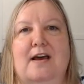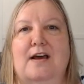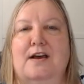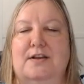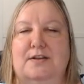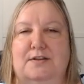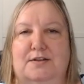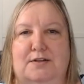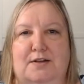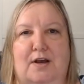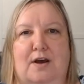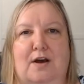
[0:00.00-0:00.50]

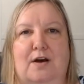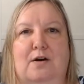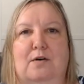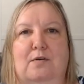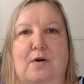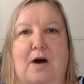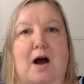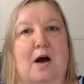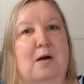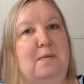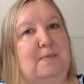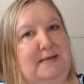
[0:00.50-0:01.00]
So
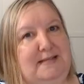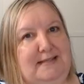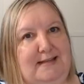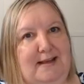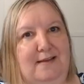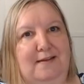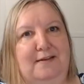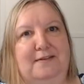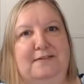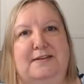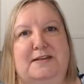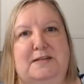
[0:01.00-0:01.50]
I'll be
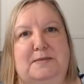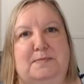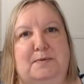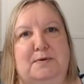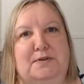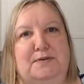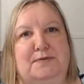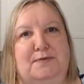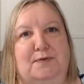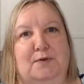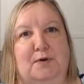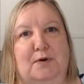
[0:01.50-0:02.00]
selling these
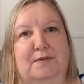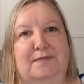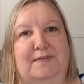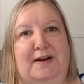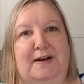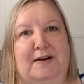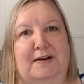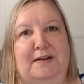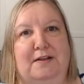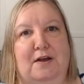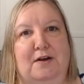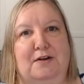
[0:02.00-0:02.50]
boots for a
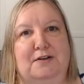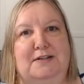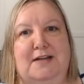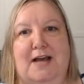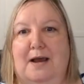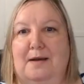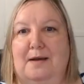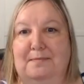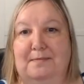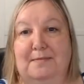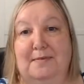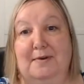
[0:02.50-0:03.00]
very long
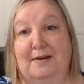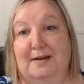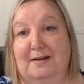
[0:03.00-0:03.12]
time.